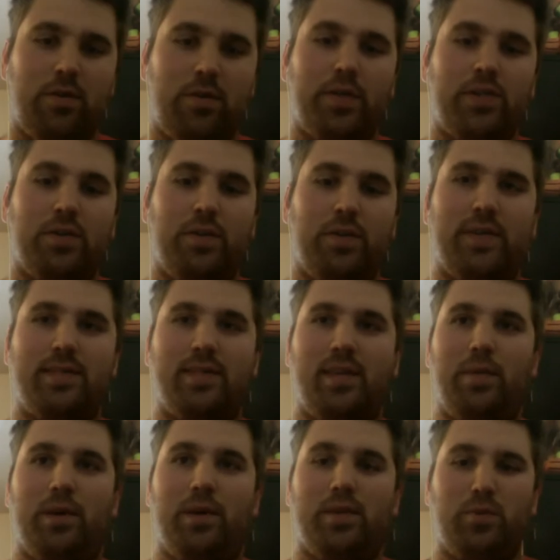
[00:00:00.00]
always your best
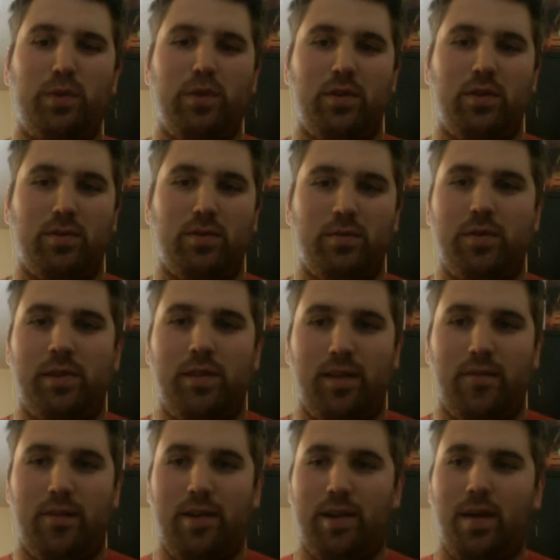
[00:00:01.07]
emails, when you don't do
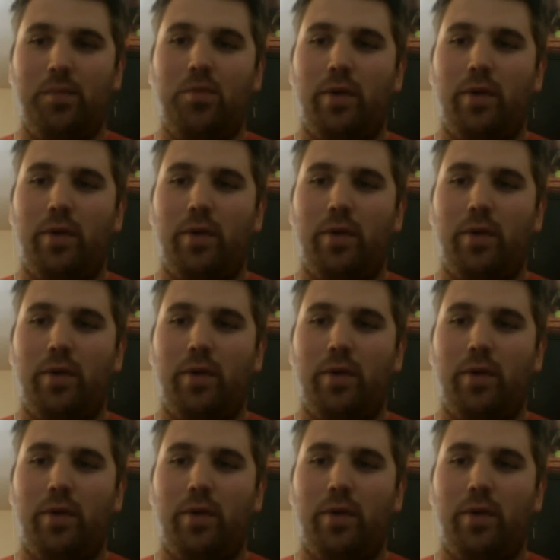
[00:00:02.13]
anything for a couple